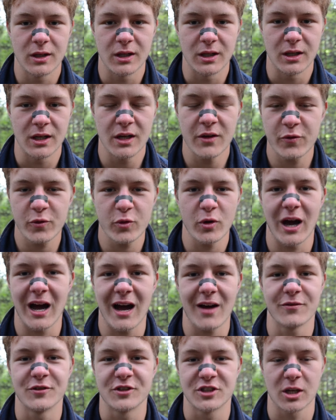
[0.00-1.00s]
if you
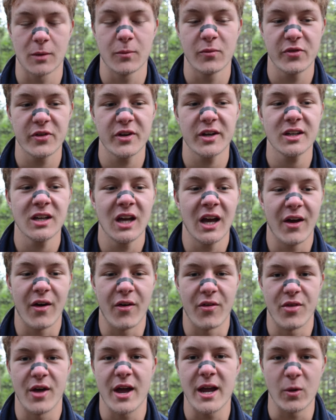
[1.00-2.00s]
have something
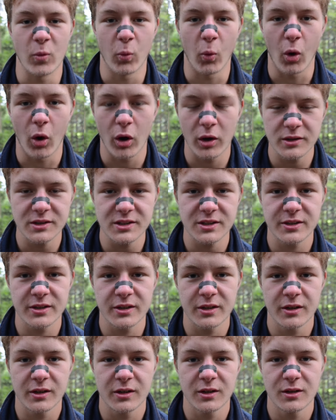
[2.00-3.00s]
they want,
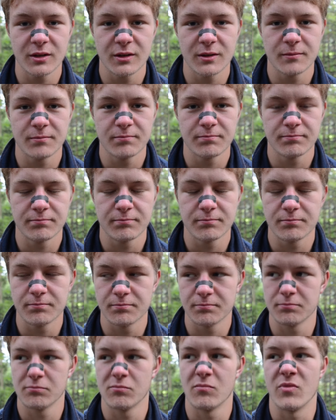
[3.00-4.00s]

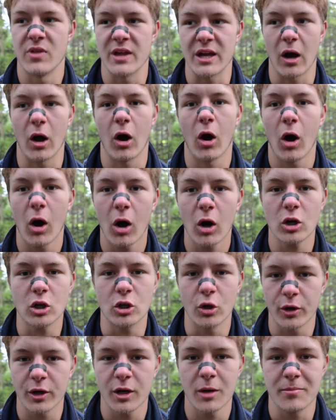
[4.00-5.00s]
they are
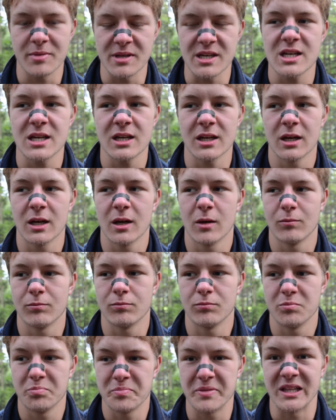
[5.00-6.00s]
gonna be
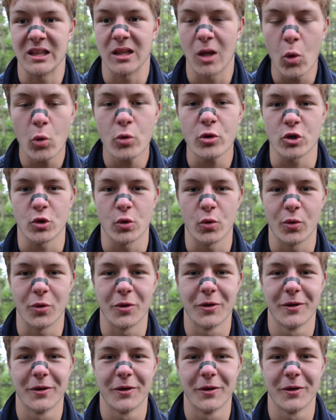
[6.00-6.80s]
below you.